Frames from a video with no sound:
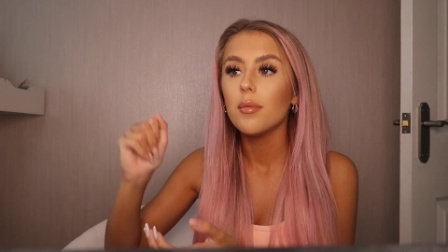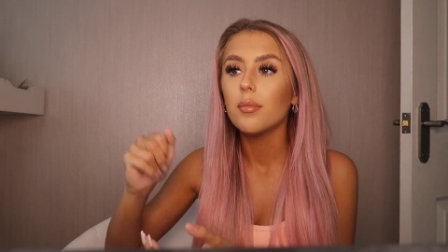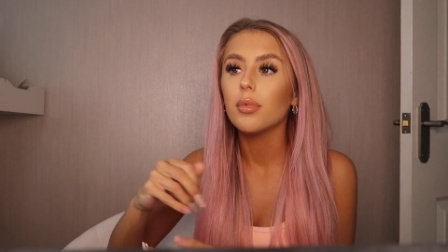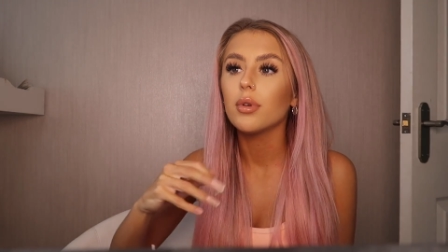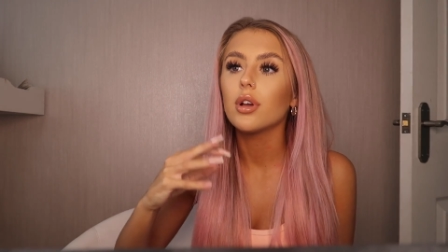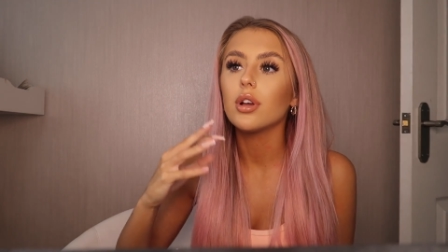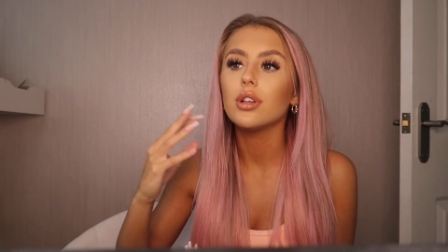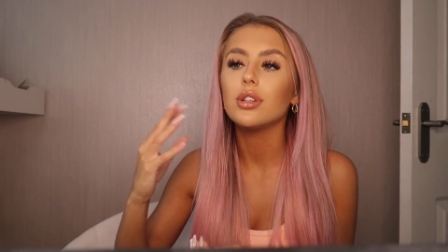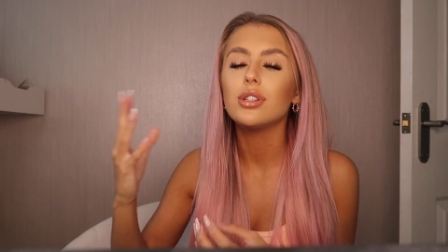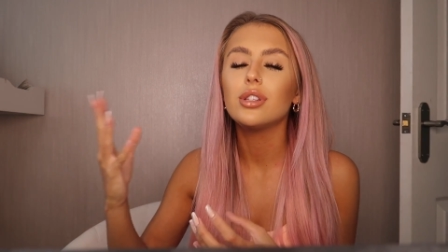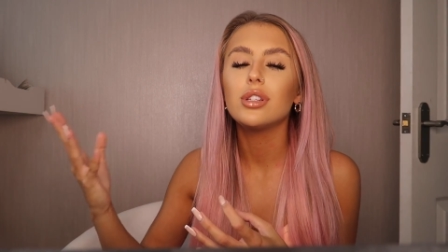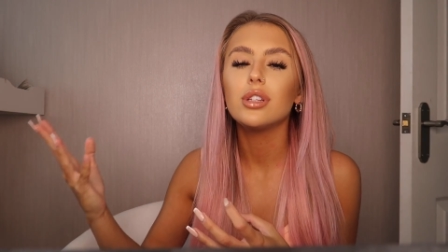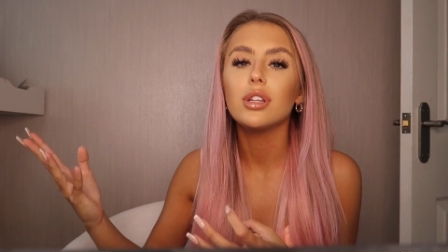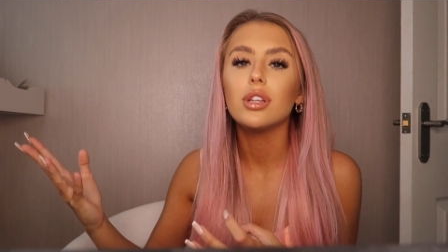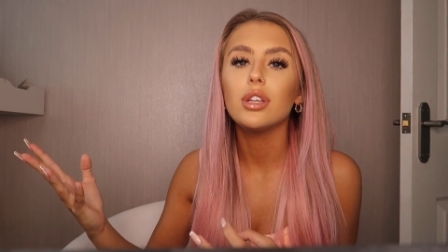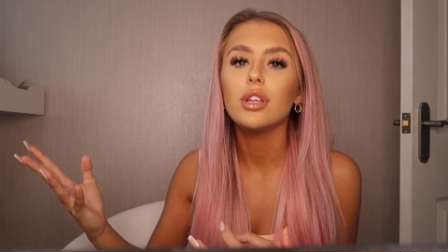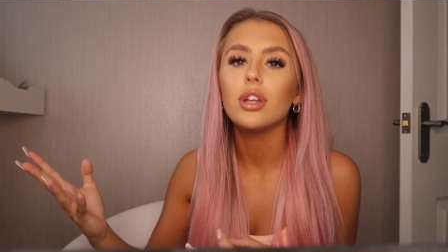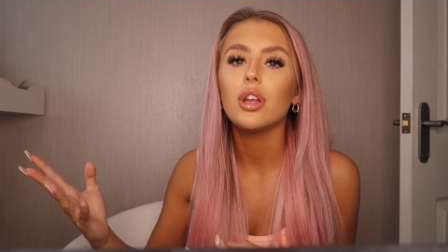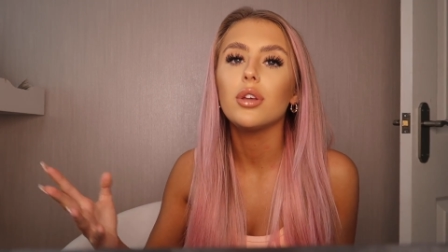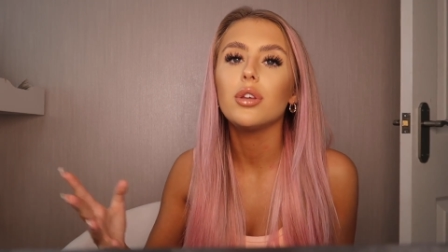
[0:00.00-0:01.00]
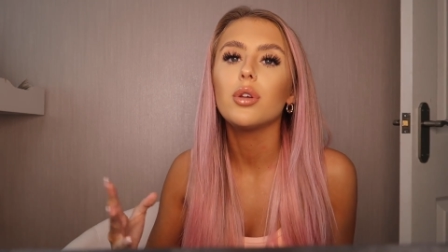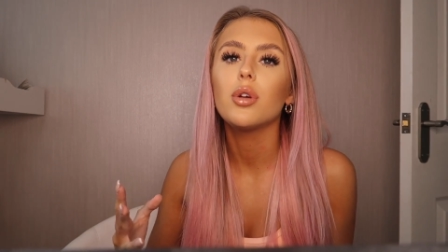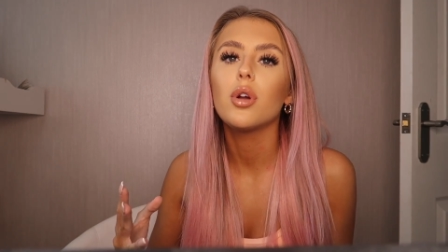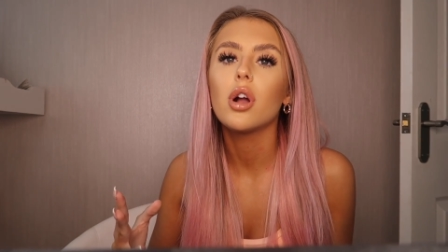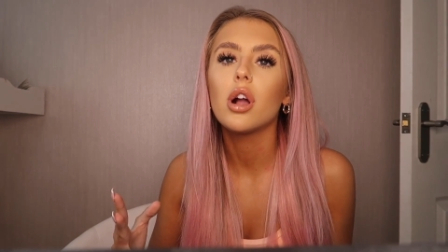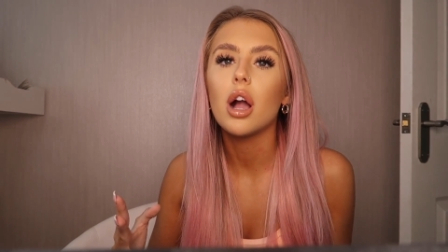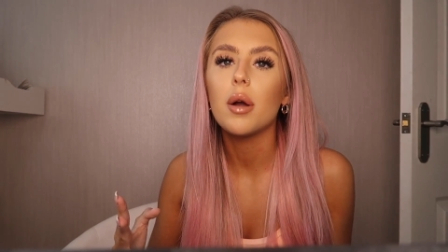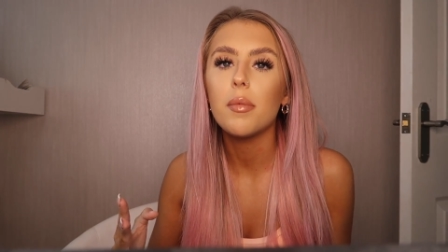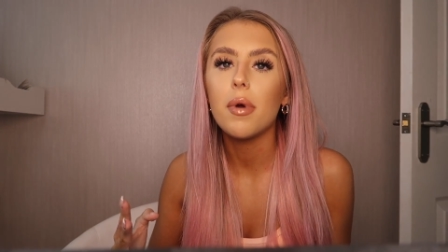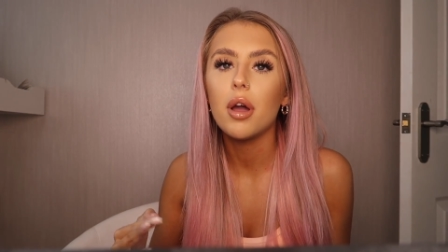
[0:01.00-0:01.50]
because you know you
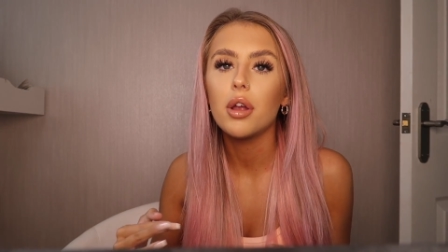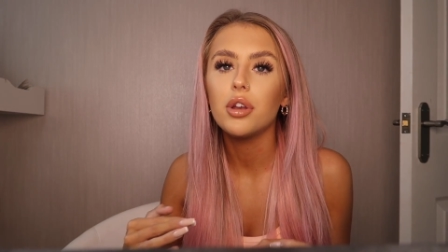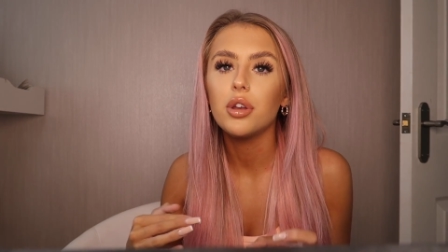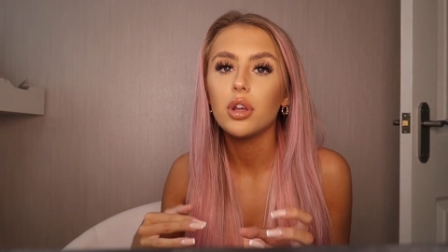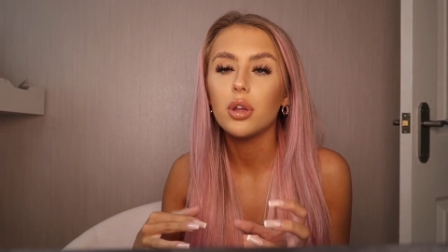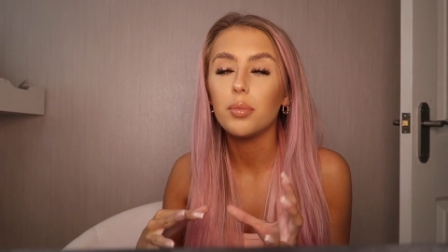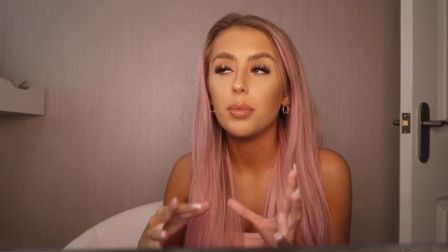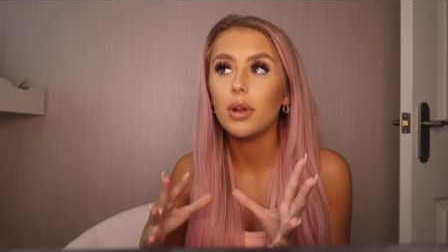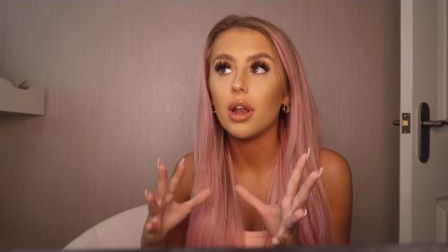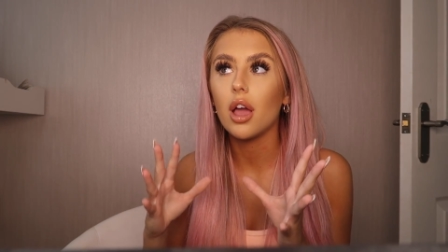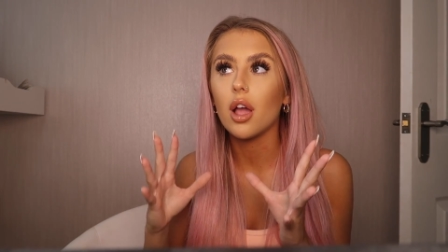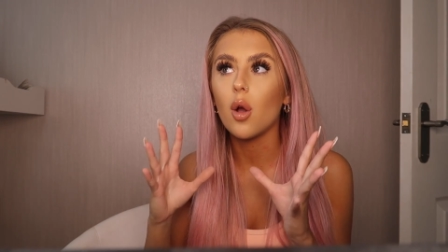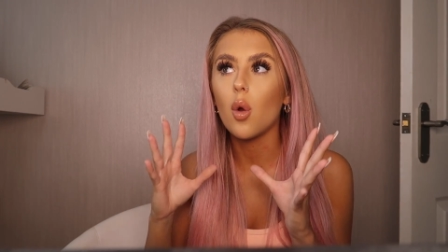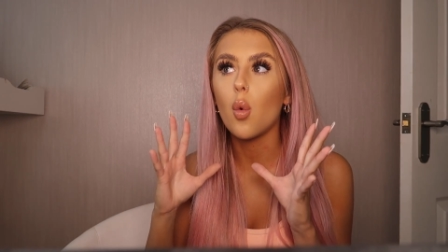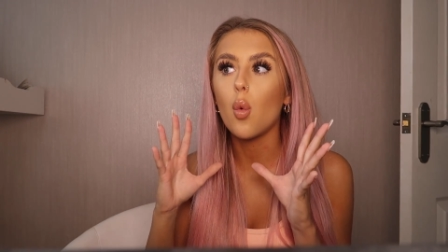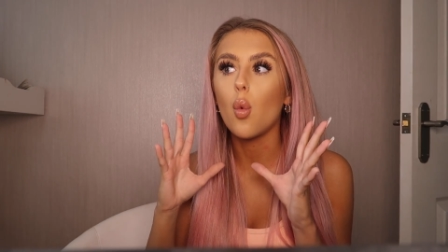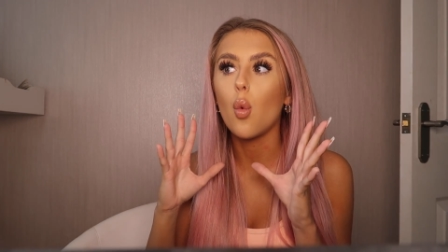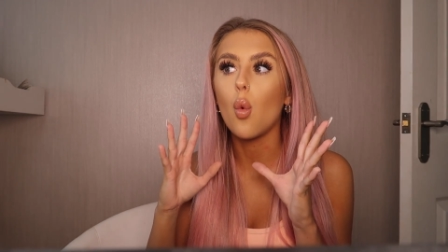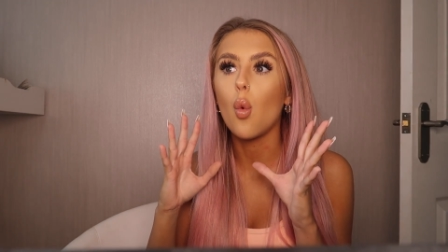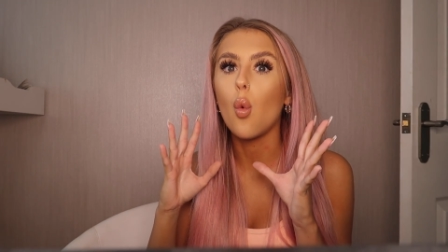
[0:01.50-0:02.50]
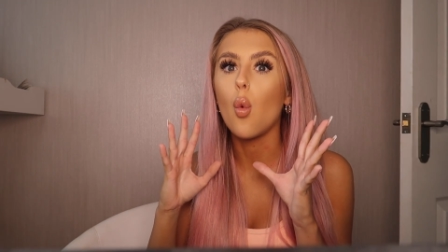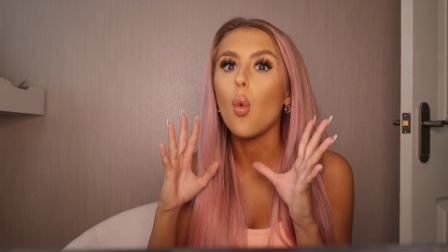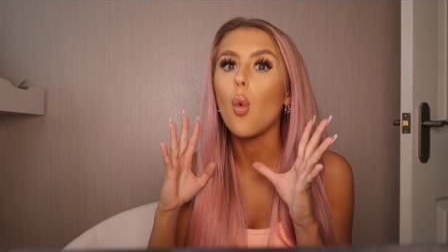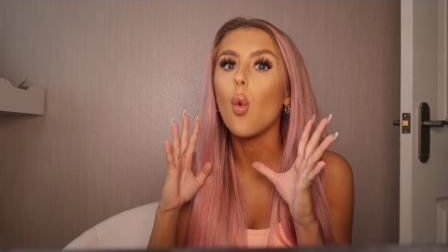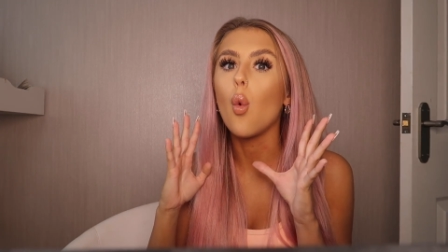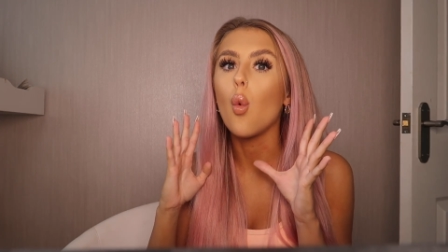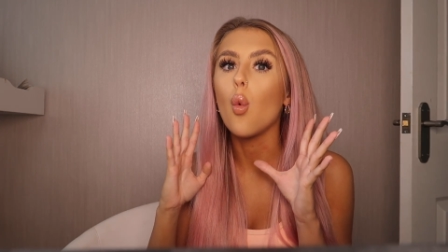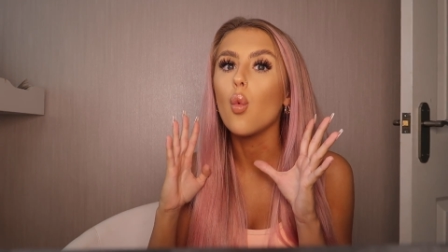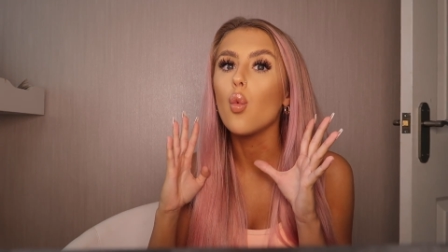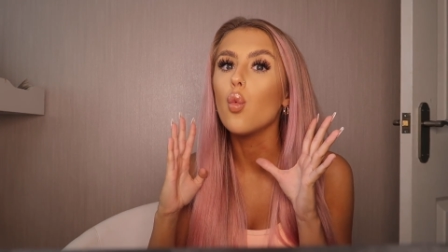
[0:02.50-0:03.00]
could come out and you could be like,
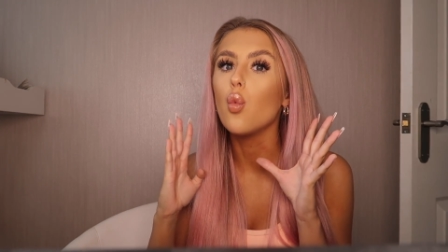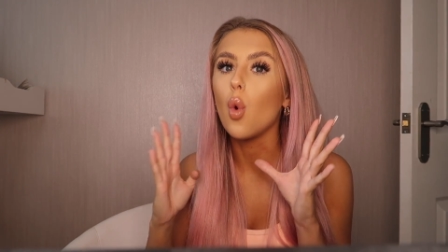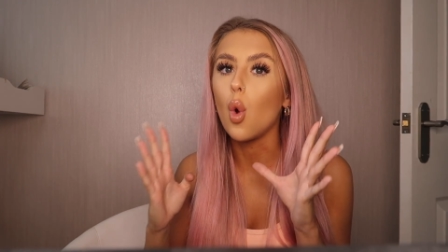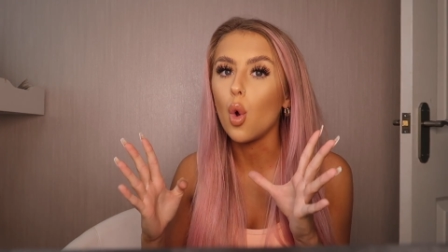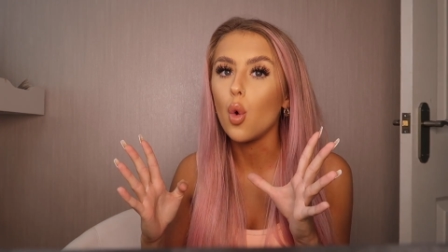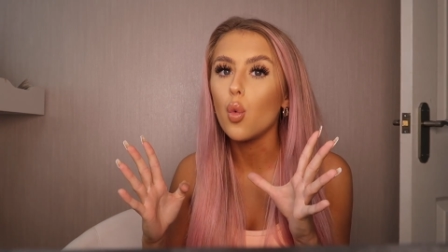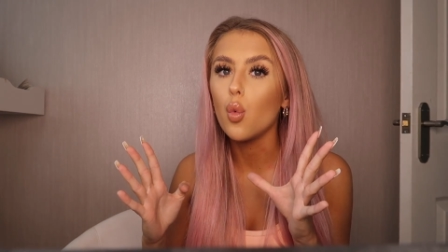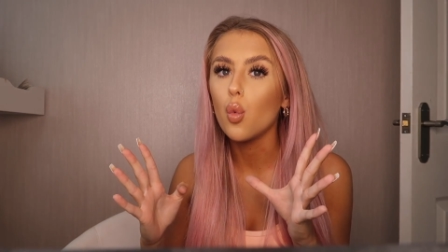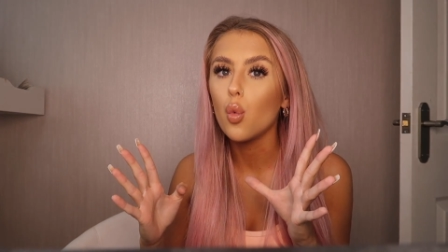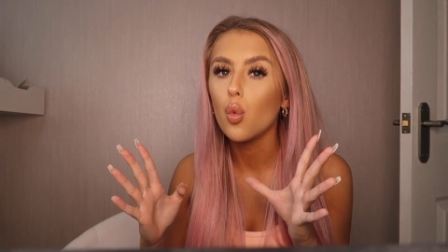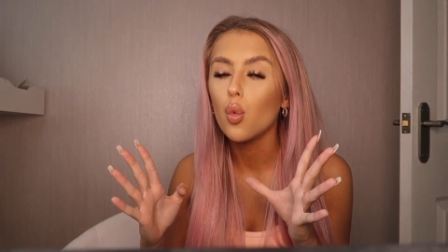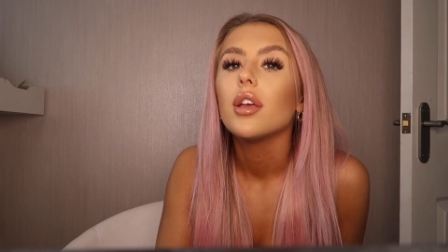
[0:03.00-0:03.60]
whoa.